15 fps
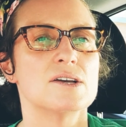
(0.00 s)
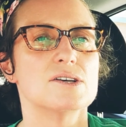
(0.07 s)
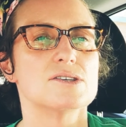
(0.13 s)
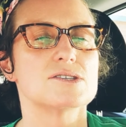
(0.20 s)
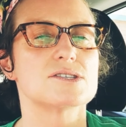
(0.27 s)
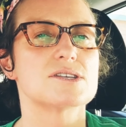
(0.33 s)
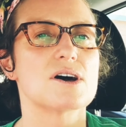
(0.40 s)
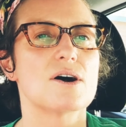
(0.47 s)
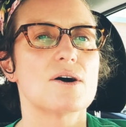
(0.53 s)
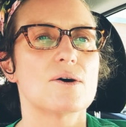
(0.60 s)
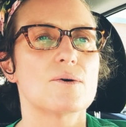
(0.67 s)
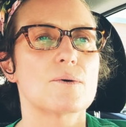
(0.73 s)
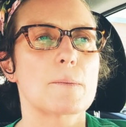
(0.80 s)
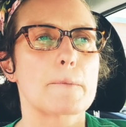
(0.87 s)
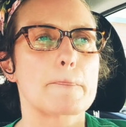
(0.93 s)

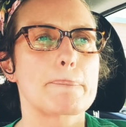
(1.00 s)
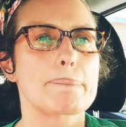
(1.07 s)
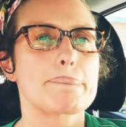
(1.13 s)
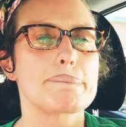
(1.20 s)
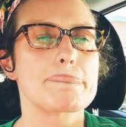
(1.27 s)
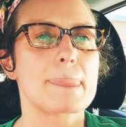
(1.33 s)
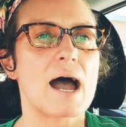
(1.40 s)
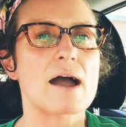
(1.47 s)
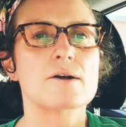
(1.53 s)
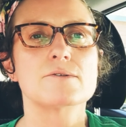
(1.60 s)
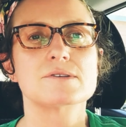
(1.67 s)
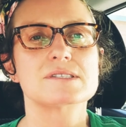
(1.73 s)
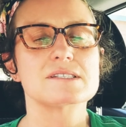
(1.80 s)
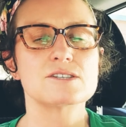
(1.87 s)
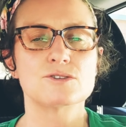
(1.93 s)
So I
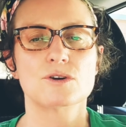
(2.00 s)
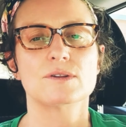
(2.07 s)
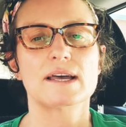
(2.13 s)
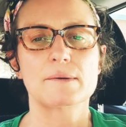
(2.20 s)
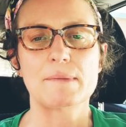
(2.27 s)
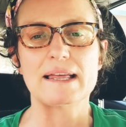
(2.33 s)
was, you know, like,